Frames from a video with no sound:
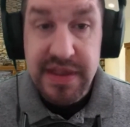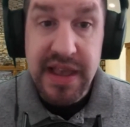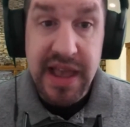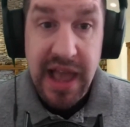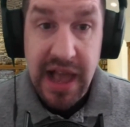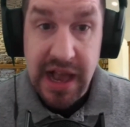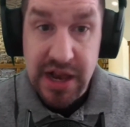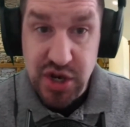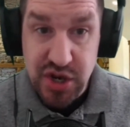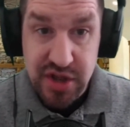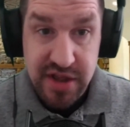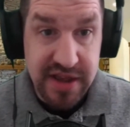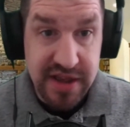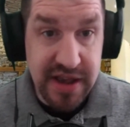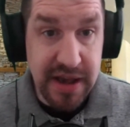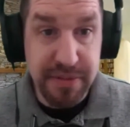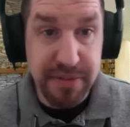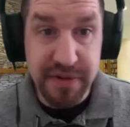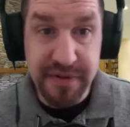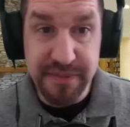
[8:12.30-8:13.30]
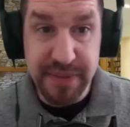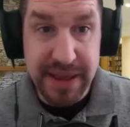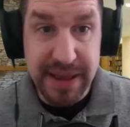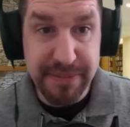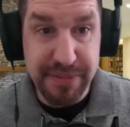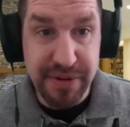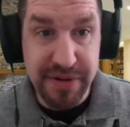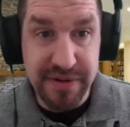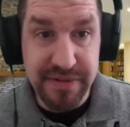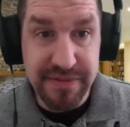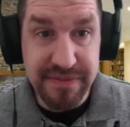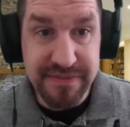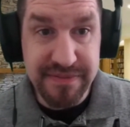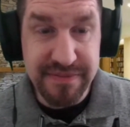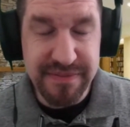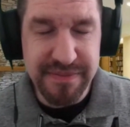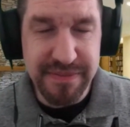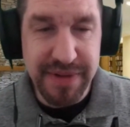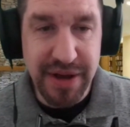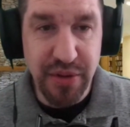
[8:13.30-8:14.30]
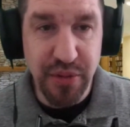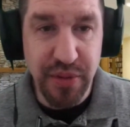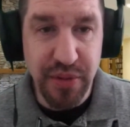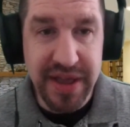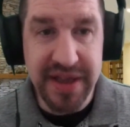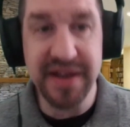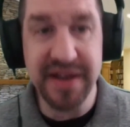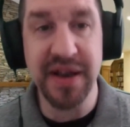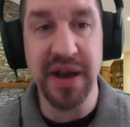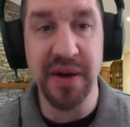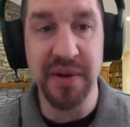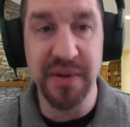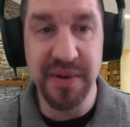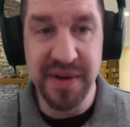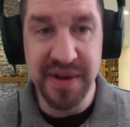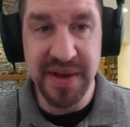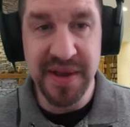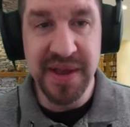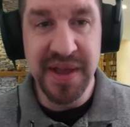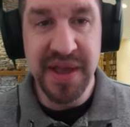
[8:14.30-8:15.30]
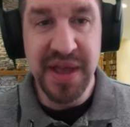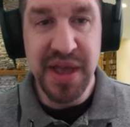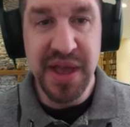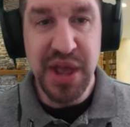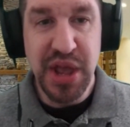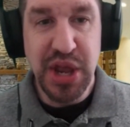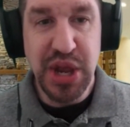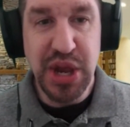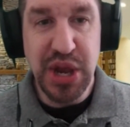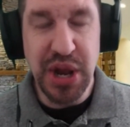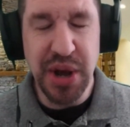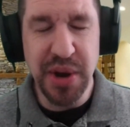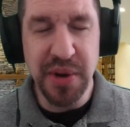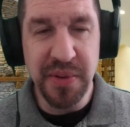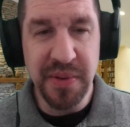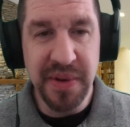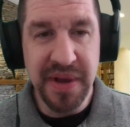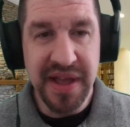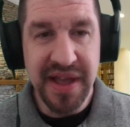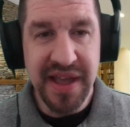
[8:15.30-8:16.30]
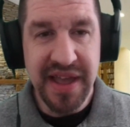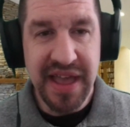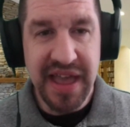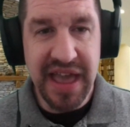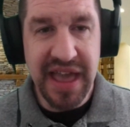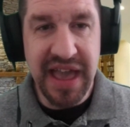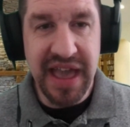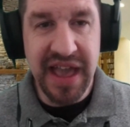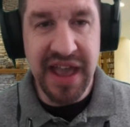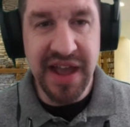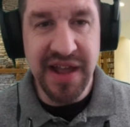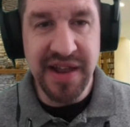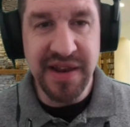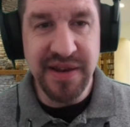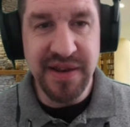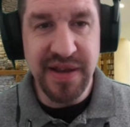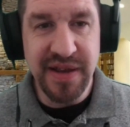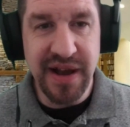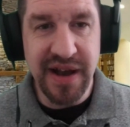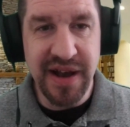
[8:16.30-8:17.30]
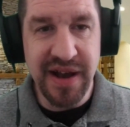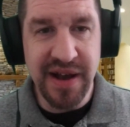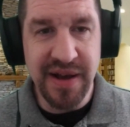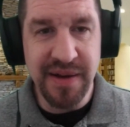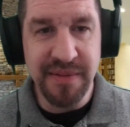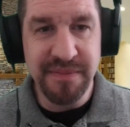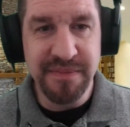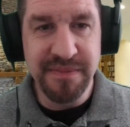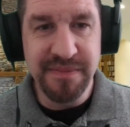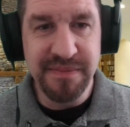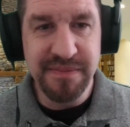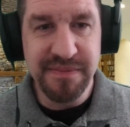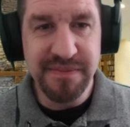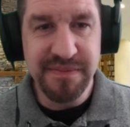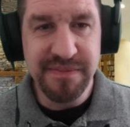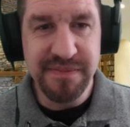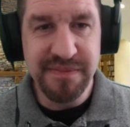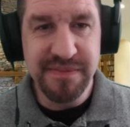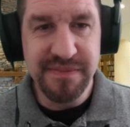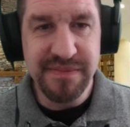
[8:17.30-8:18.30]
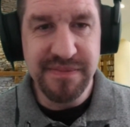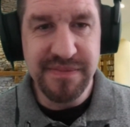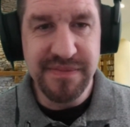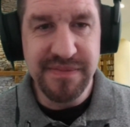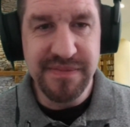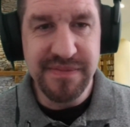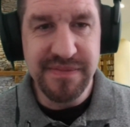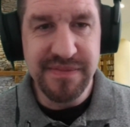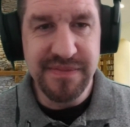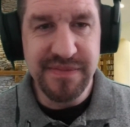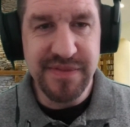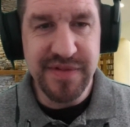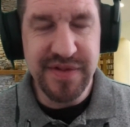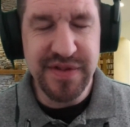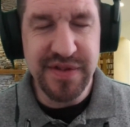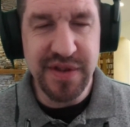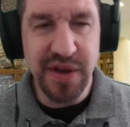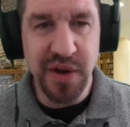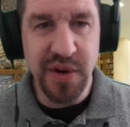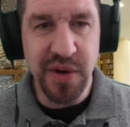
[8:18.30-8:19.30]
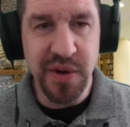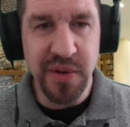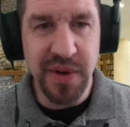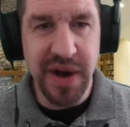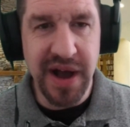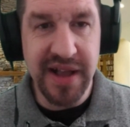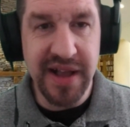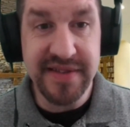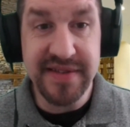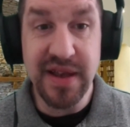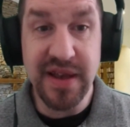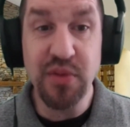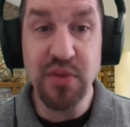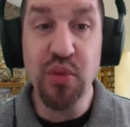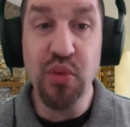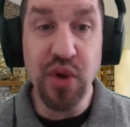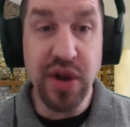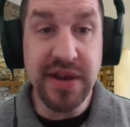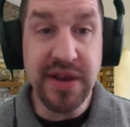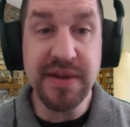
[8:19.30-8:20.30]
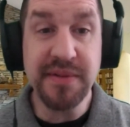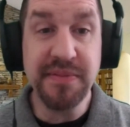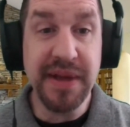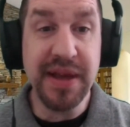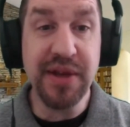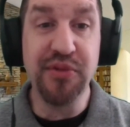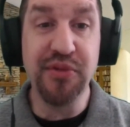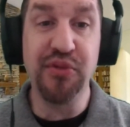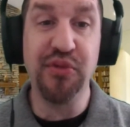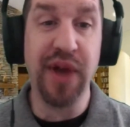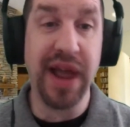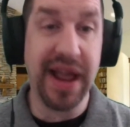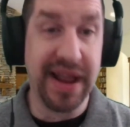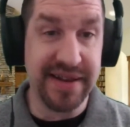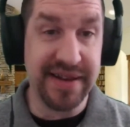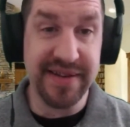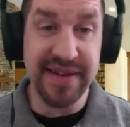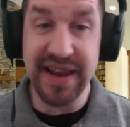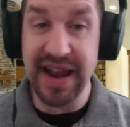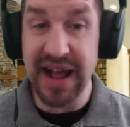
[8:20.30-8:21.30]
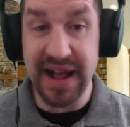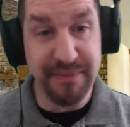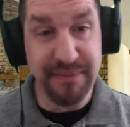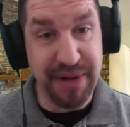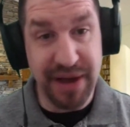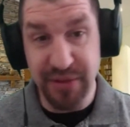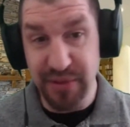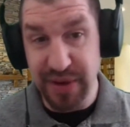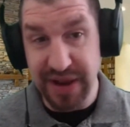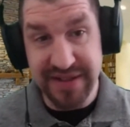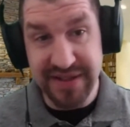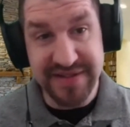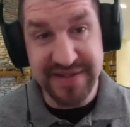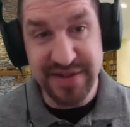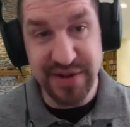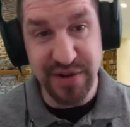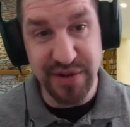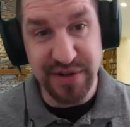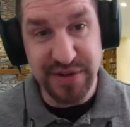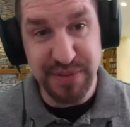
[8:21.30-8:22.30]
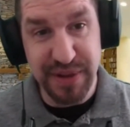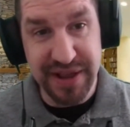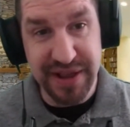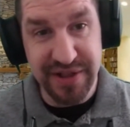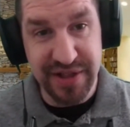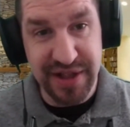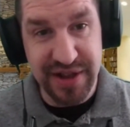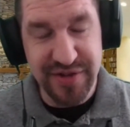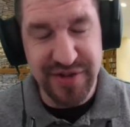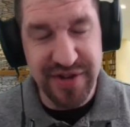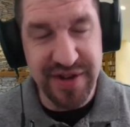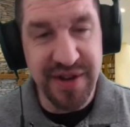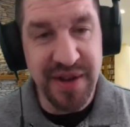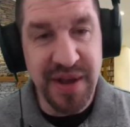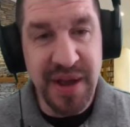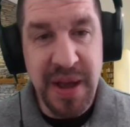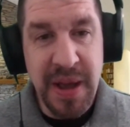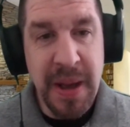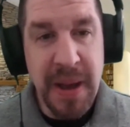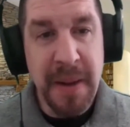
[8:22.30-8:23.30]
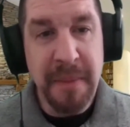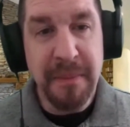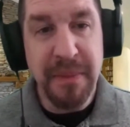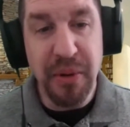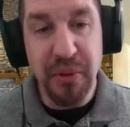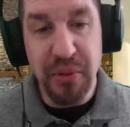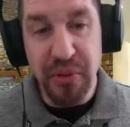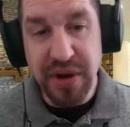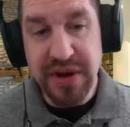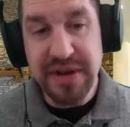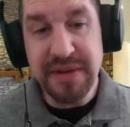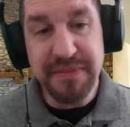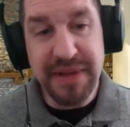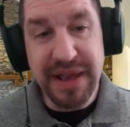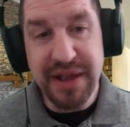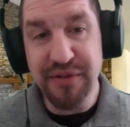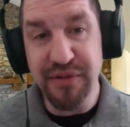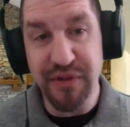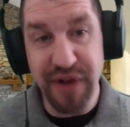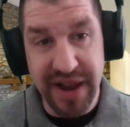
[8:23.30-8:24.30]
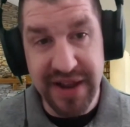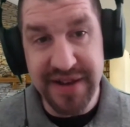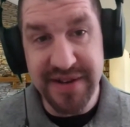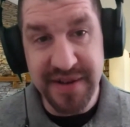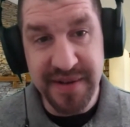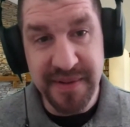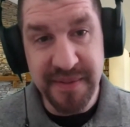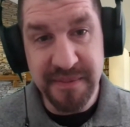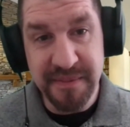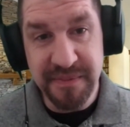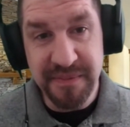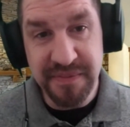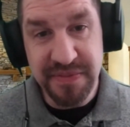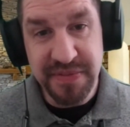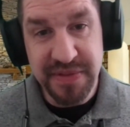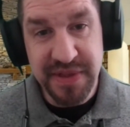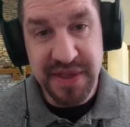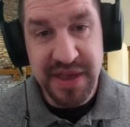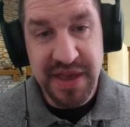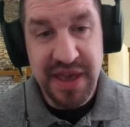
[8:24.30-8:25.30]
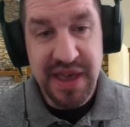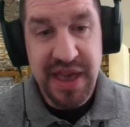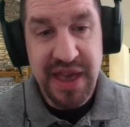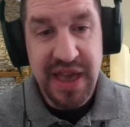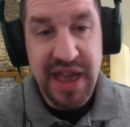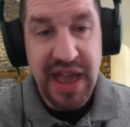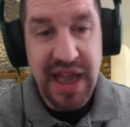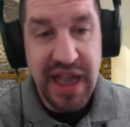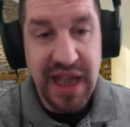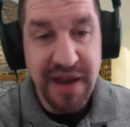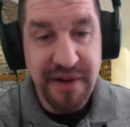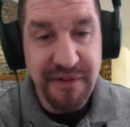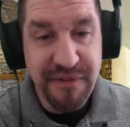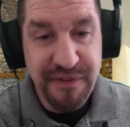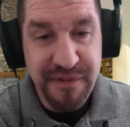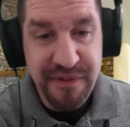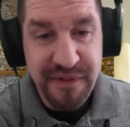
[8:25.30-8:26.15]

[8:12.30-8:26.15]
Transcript: actually a couple of people about a week ago, you know, and um, so I said, wouldn't it be great? And I, by the way, this is total speculation, but wouldn't it be great if